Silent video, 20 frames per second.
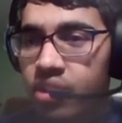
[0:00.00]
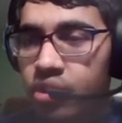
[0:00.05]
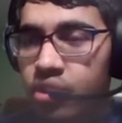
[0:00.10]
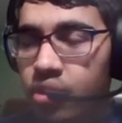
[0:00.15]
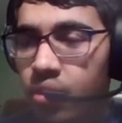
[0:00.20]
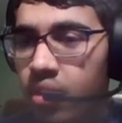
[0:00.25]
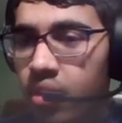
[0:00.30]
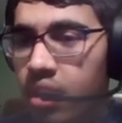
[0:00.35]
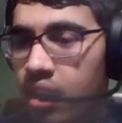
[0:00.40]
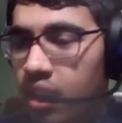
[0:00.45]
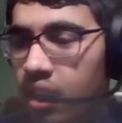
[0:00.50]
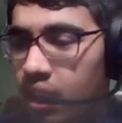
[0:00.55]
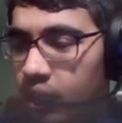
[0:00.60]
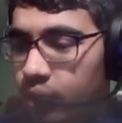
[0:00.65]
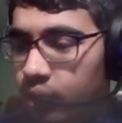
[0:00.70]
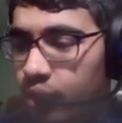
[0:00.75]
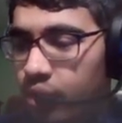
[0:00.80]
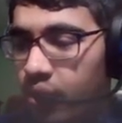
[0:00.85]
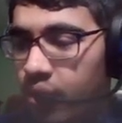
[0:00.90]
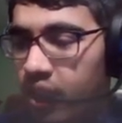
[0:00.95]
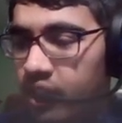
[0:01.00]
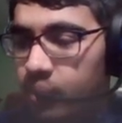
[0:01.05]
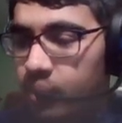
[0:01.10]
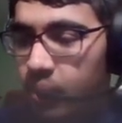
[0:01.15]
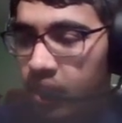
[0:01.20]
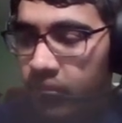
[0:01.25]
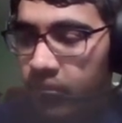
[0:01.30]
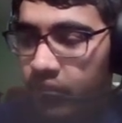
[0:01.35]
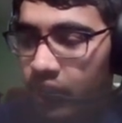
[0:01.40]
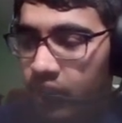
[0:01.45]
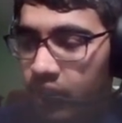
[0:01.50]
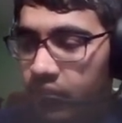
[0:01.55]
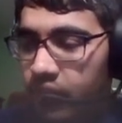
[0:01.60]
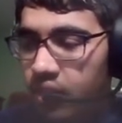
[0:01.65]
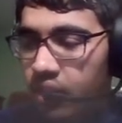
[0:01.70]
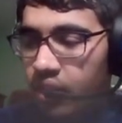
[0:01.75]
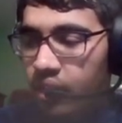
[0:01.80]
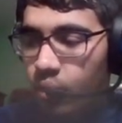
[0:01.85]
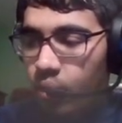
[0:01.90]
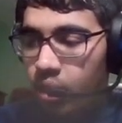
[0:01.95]
So Ludogorets, man, very,
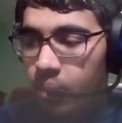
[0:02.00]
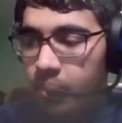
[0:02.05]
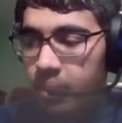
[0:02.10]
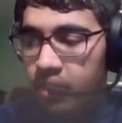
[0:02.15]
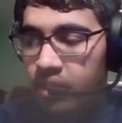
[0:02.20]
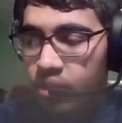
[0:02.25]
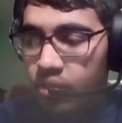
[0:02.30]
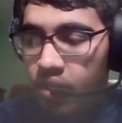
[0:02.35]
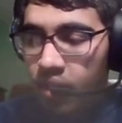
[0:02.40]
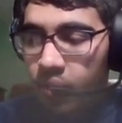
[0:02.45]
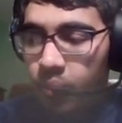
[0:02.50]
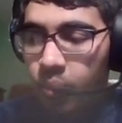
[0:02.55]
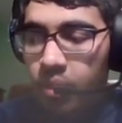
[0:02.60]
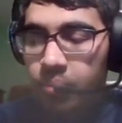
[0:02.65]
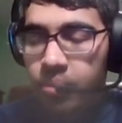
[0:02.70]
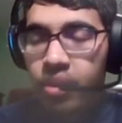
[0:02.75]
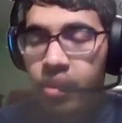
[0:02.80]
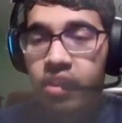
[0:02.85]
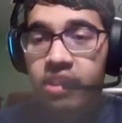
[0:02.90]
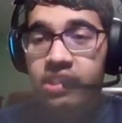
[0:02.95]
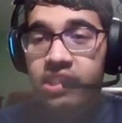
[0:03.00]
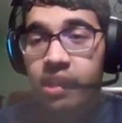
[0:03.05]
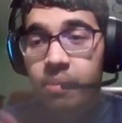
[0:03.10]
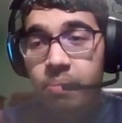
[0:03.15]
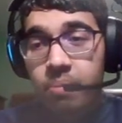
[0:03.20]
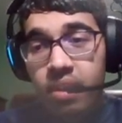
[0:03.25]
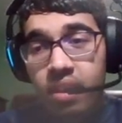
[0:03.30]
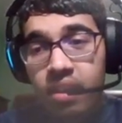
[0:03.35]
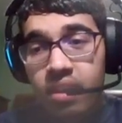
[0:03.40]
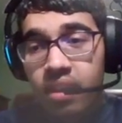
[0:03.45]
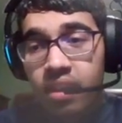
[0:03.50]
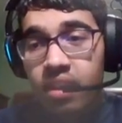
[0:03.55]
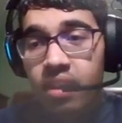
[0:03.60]
very underwhelming. They do have one player, Tekpe.